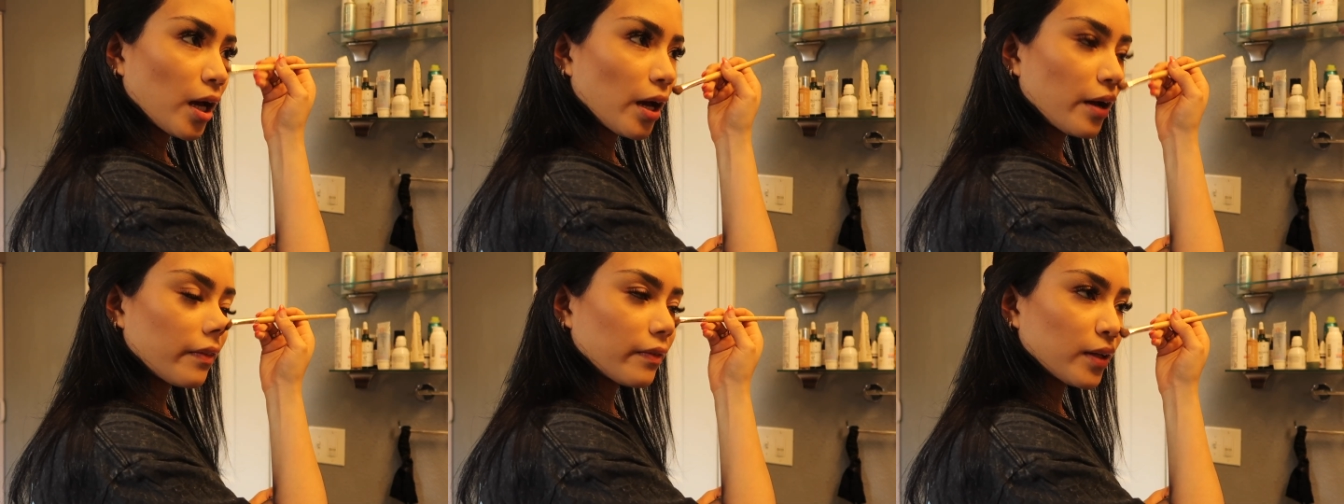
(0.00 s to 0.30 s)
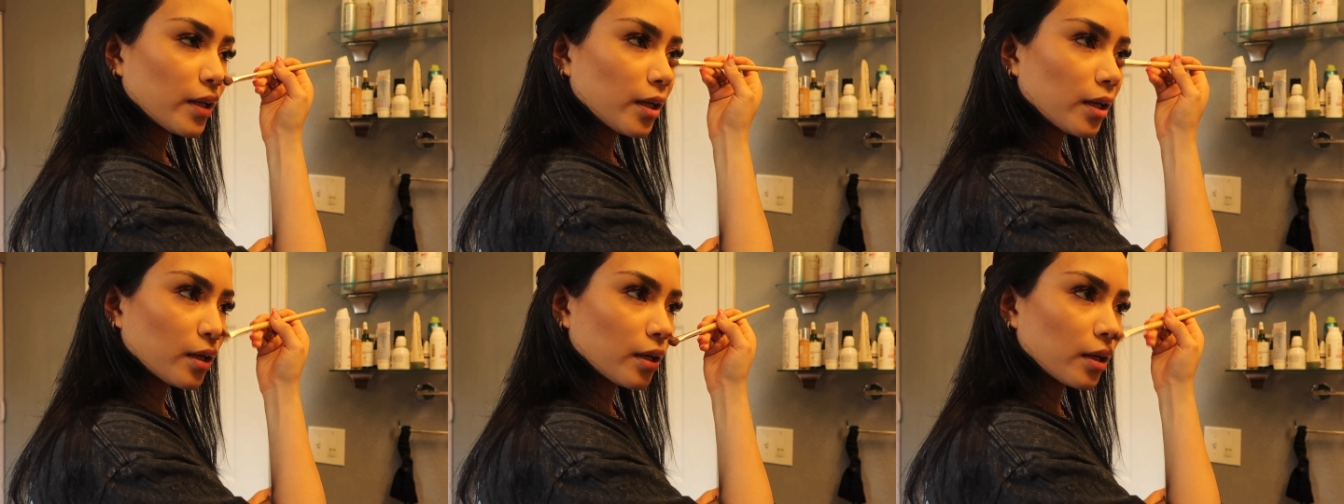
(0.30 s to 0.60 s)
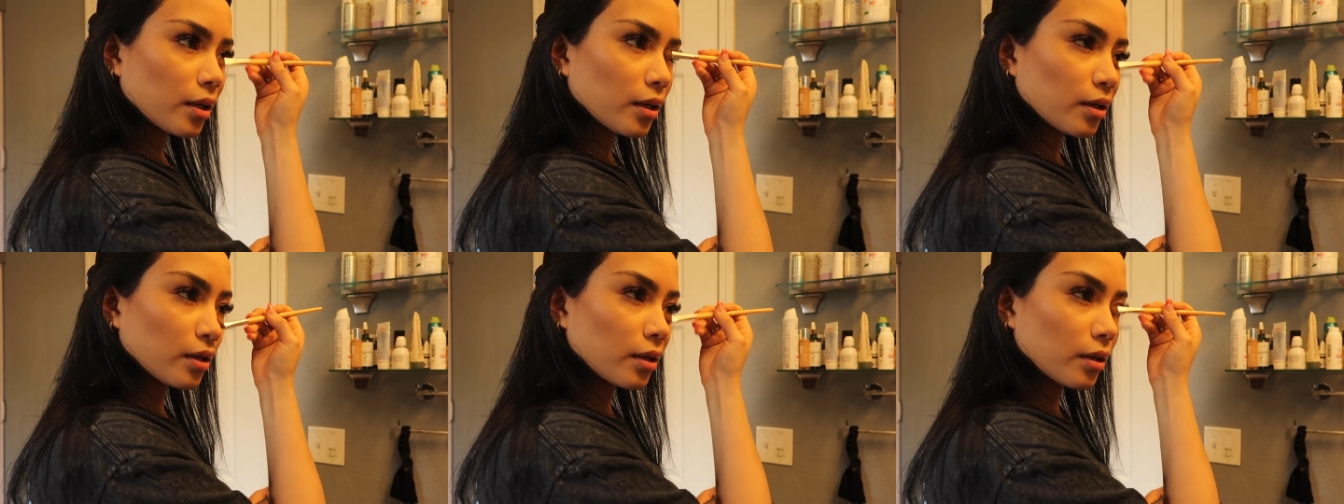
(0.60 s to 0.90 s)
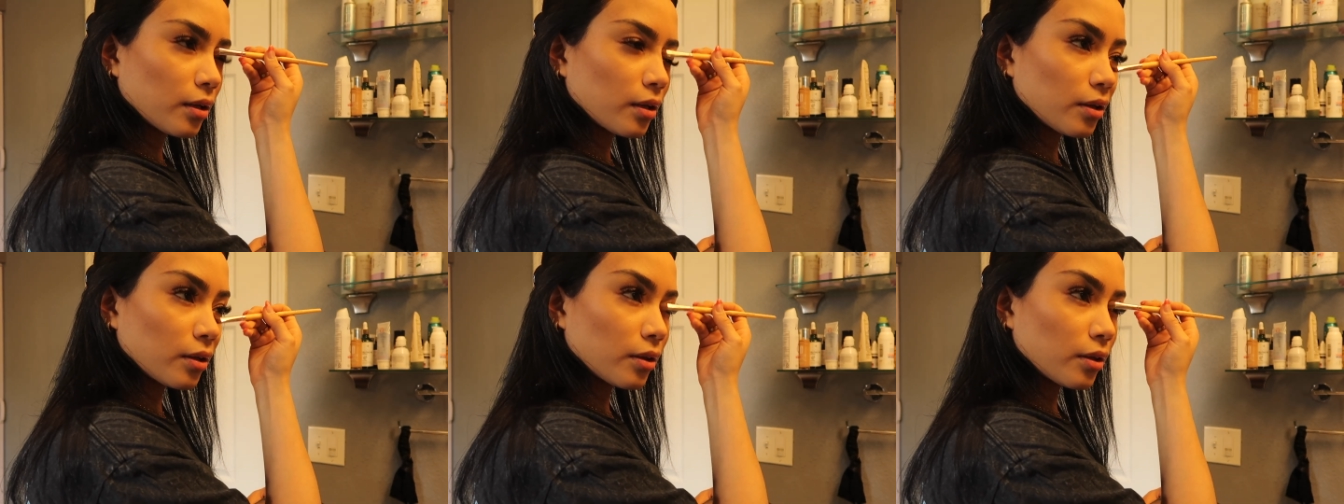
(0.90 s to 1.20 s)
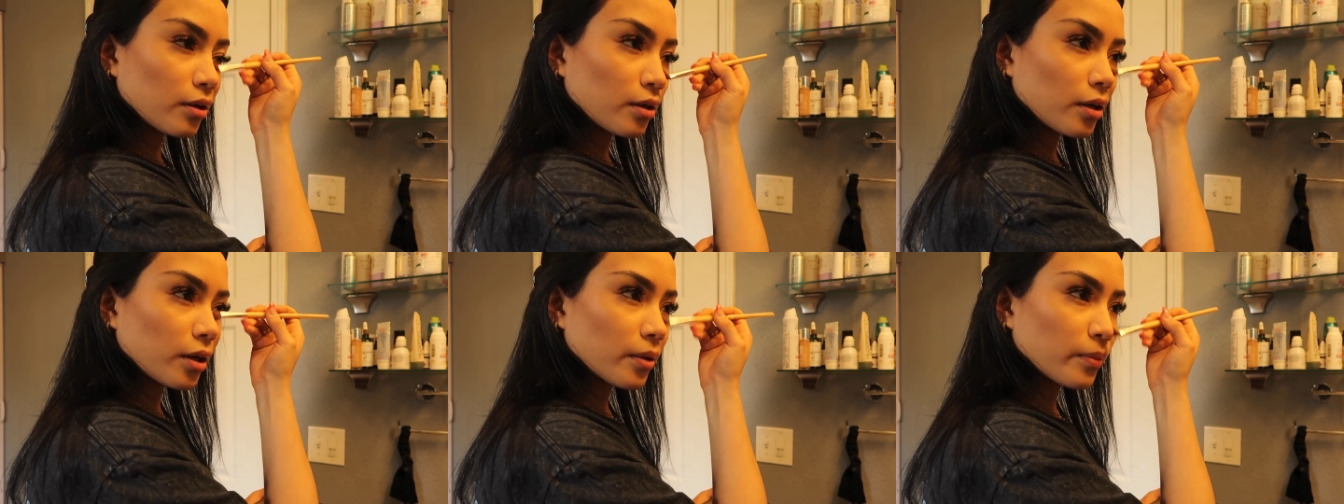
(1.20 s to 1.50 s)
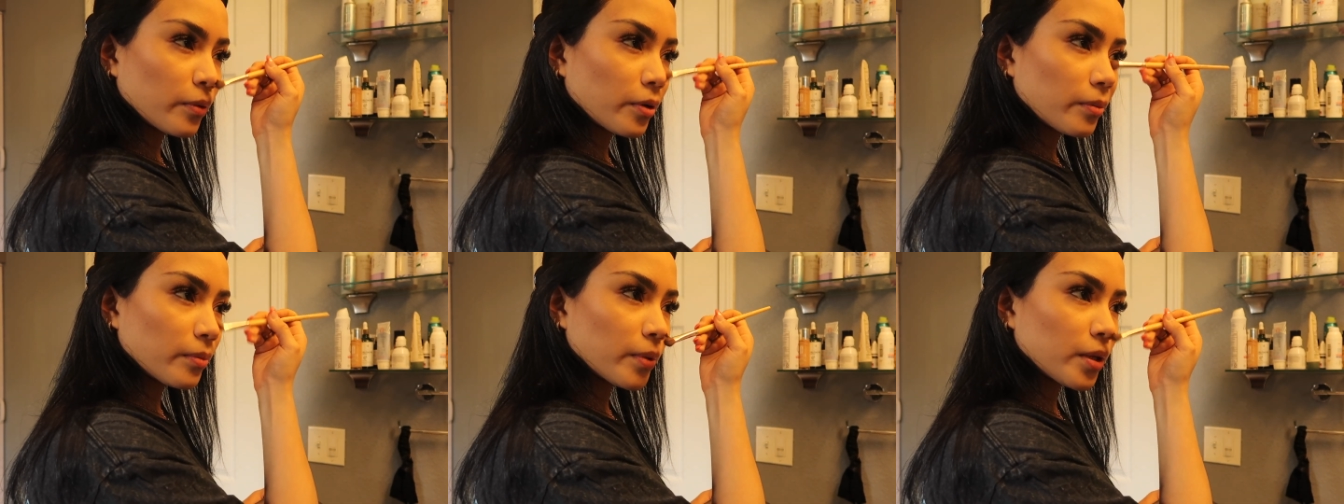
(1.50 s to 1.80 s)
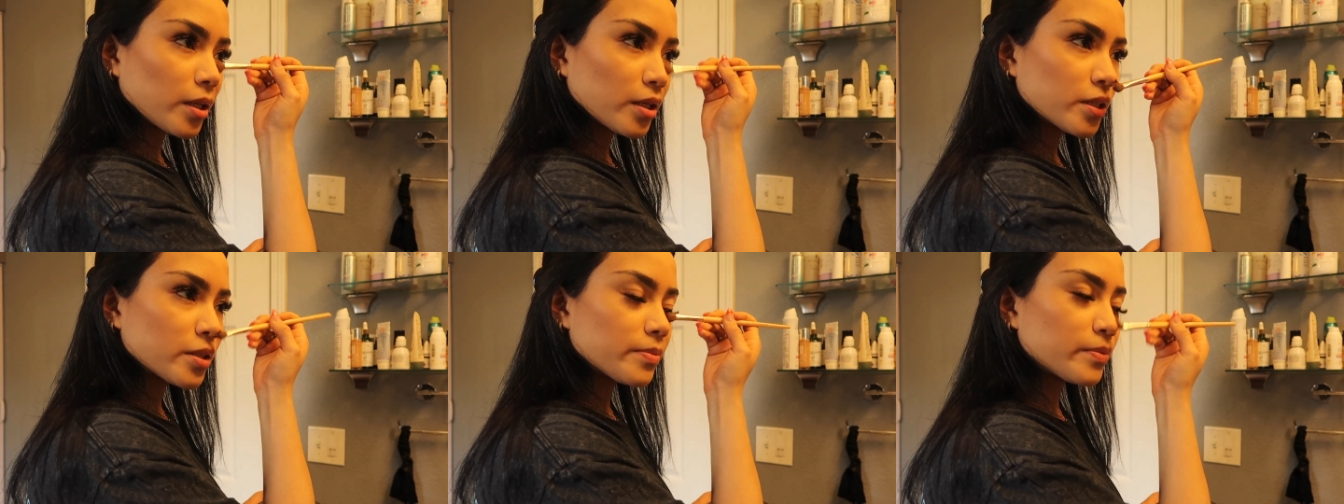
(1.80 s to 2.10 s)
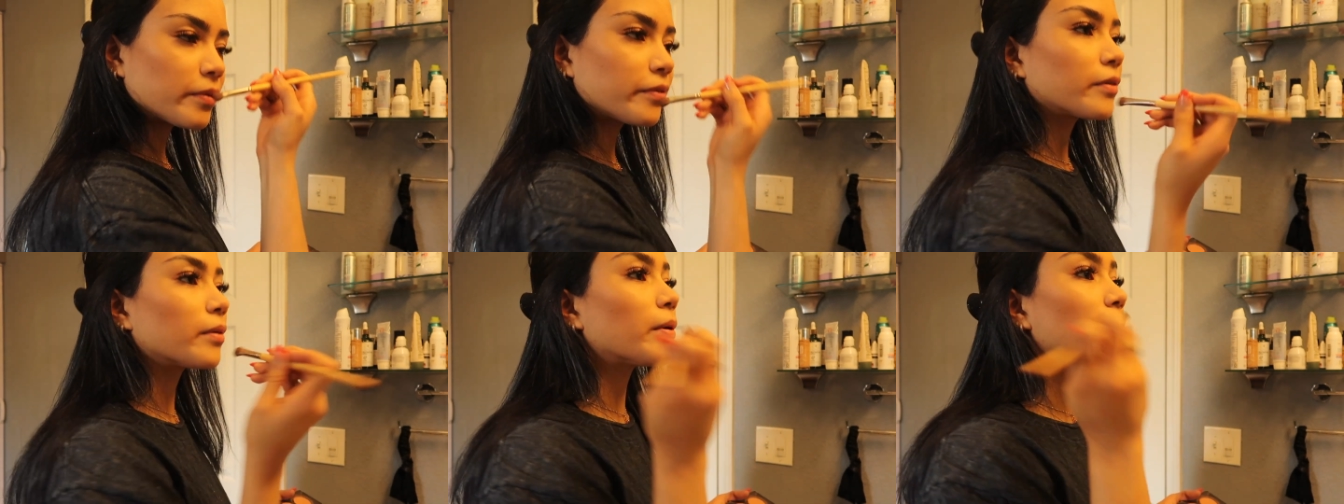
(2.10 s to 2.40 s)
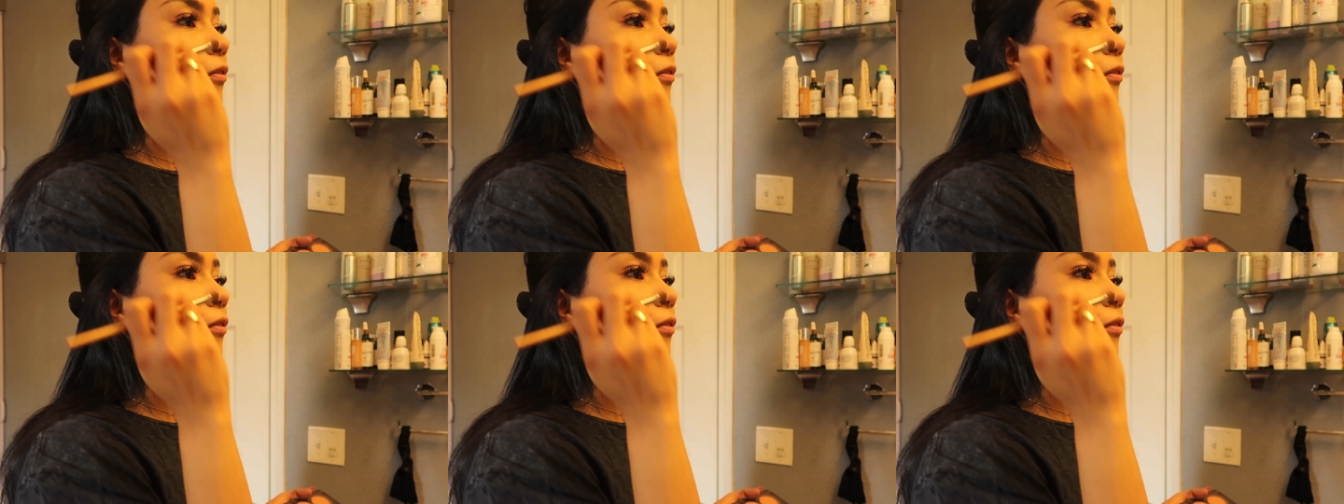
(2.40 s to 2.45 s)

I have like 30 more minutes before